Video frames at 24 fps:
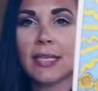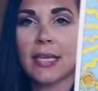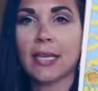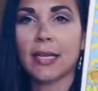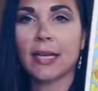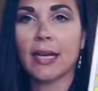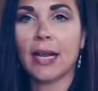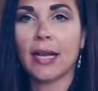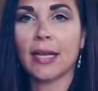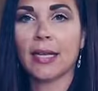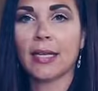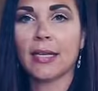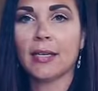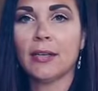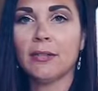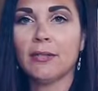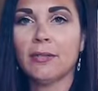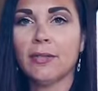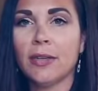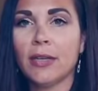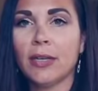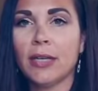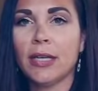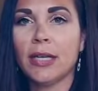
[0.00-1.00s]
said, I get
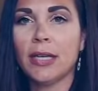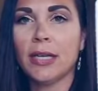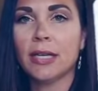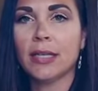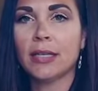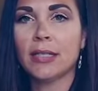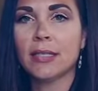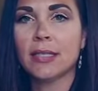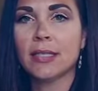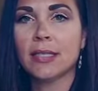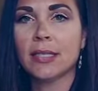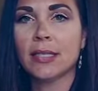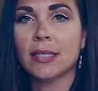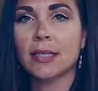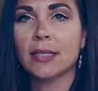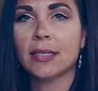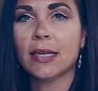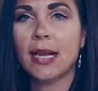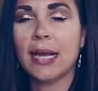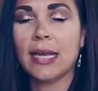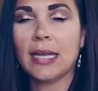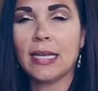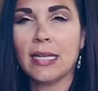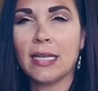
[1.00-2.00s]
a very
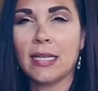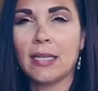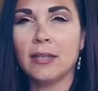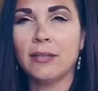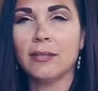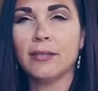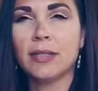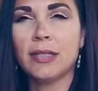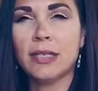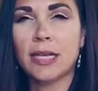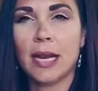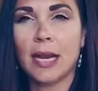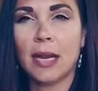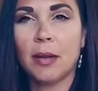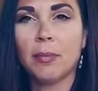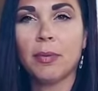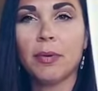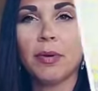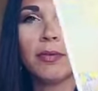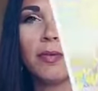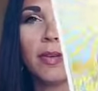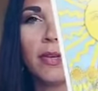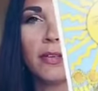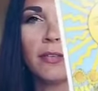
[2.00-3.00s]
innocent, naive
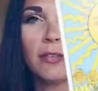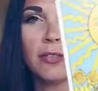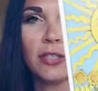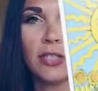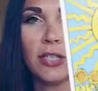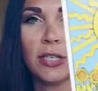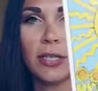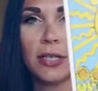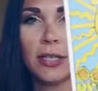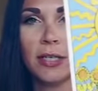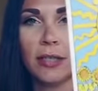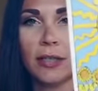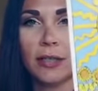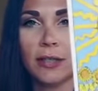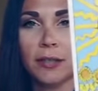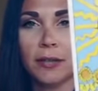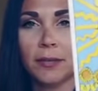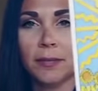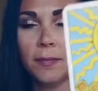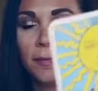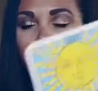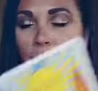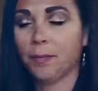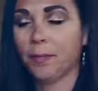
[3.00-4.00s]
type of energy
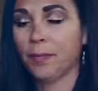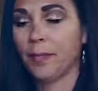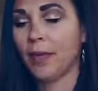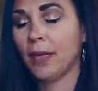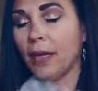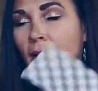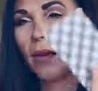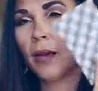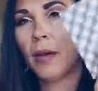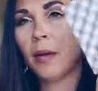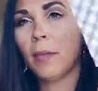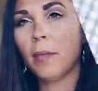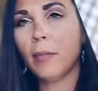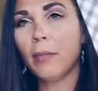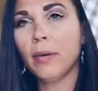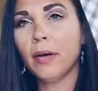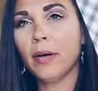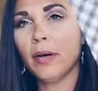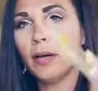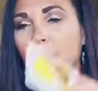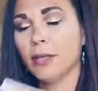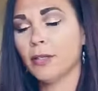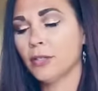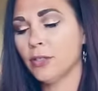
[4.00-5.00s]
here.
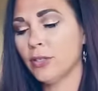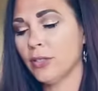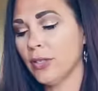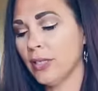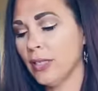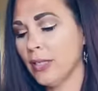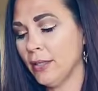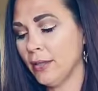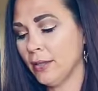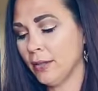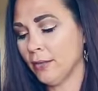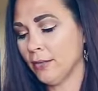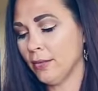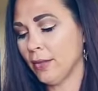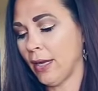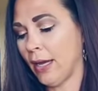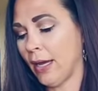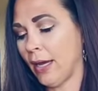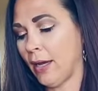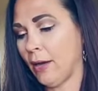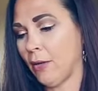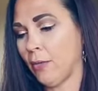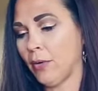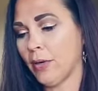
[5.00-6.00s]
But underneath of
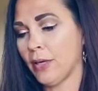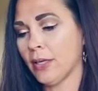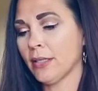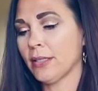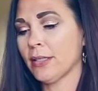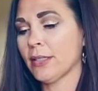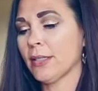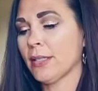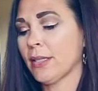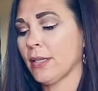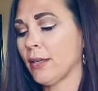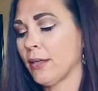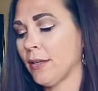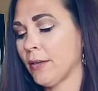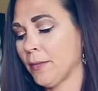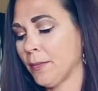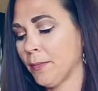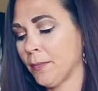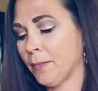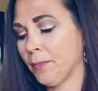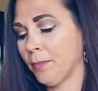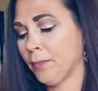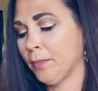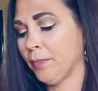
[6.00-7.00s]
that, what is
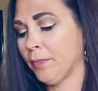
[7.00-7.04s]
there?